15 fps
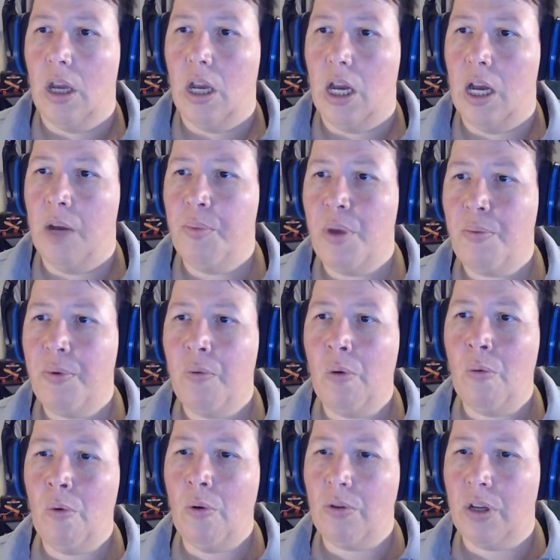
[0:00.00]
And maybe we
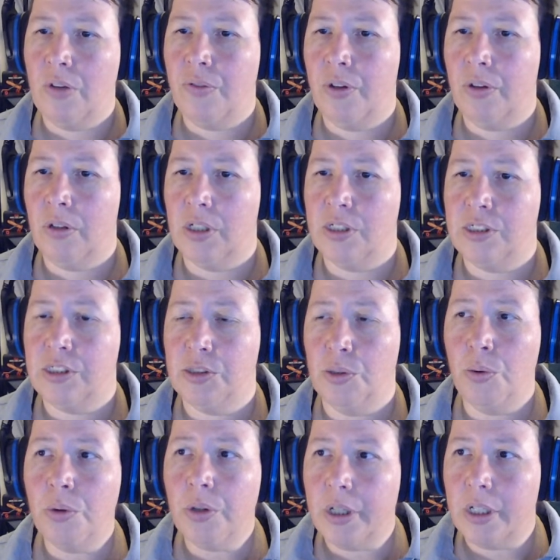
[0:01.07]
won't give her a
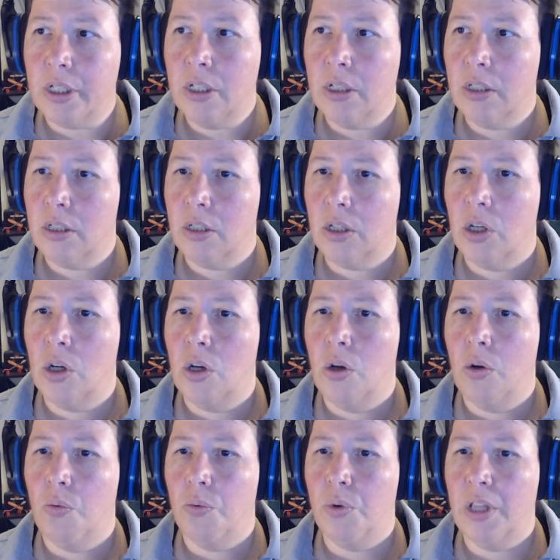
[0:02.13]
sword.
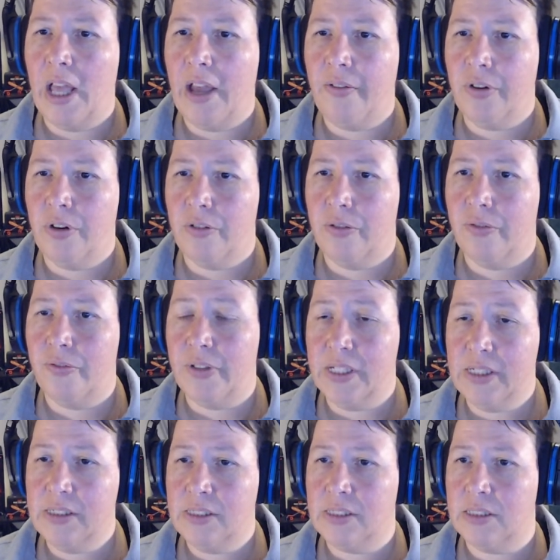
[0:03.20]
We'll have her
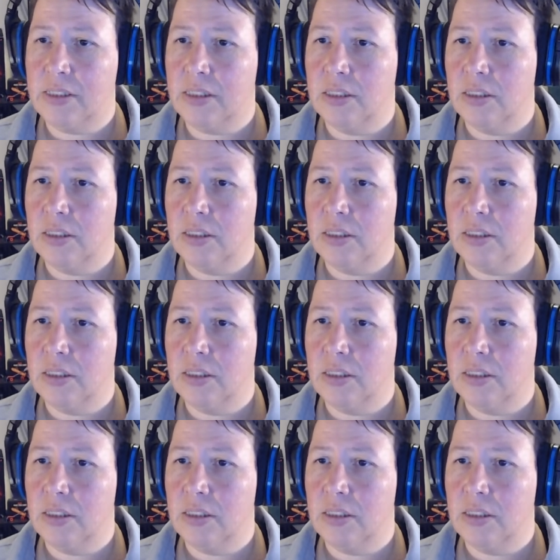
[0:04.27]
fist.